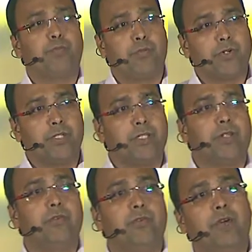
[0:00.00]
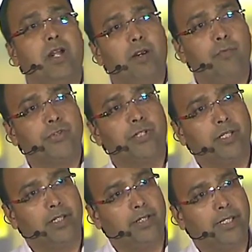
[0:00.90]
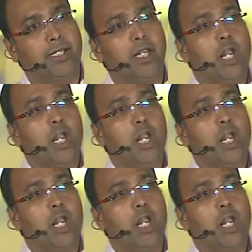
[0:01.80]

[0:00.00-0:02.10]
process it through uh, machine learning,